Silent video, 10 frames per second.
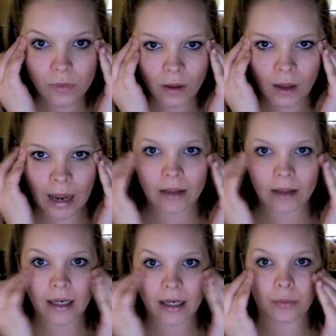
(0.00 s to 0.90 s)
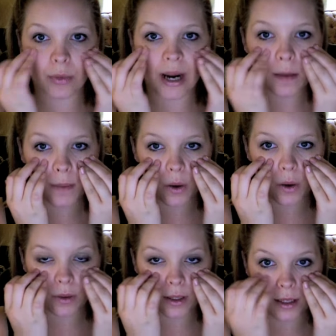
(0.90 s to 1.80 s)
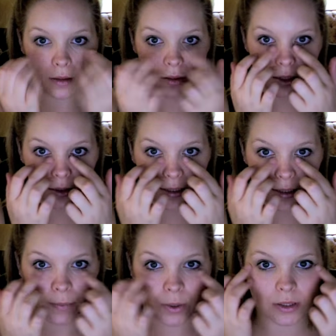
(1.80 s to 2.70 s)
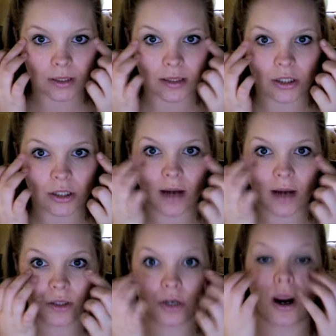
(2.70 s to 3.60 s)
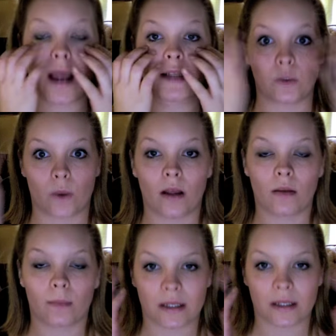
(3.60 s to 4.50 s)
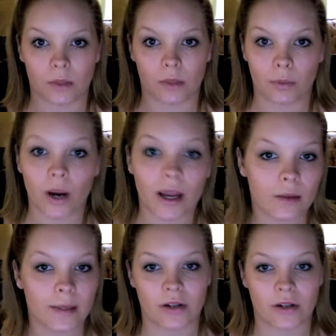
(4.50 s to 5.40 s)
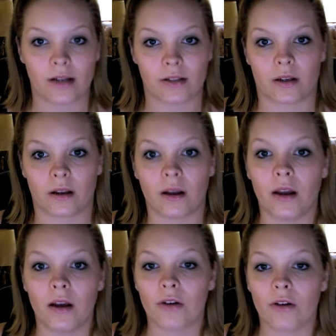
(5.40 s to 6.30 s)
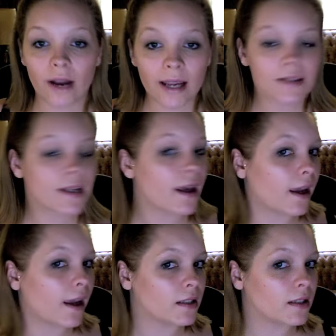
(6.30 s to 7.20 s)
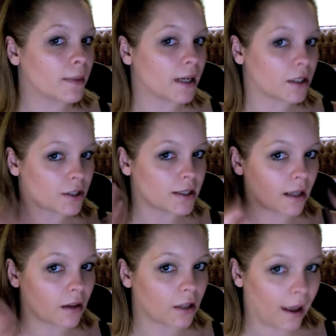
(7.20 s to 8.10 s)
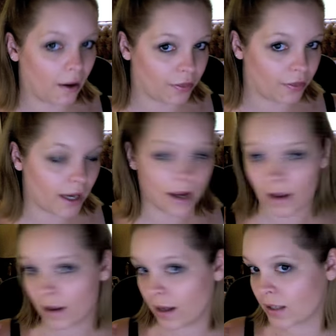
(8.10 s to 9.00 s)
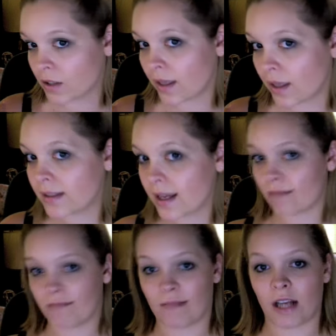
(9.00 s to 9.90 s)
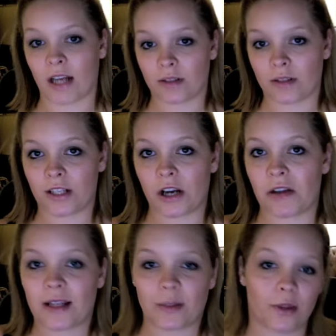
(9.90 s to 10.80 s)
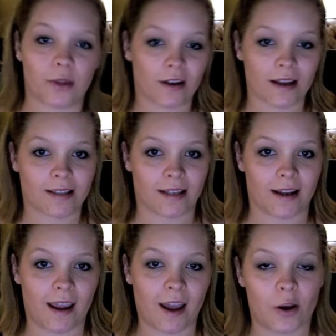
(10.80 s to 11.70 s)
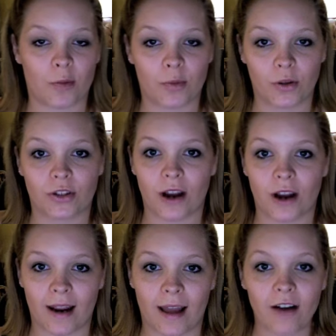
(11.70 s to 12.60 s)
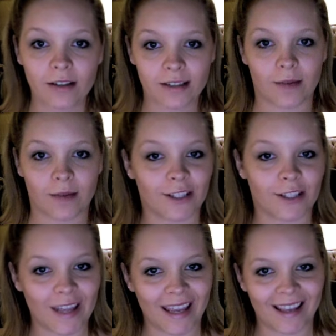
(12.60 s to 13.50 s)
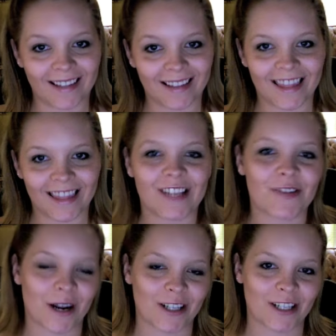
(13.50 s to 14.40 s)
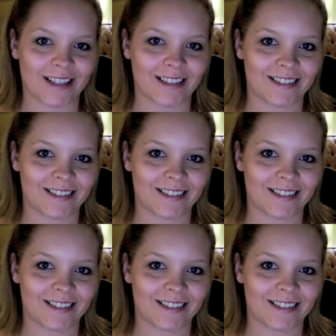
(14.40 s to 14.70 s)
highlighted brow bone, it disperses the shadows in your eyes as well. It makes them look brighter, makes your eyes look great, and it makes your skin look healthy. So that's it. I just wanted to share that tip with you guys today. I hope you'll try it out. Tell me what you think. Thanks for watching.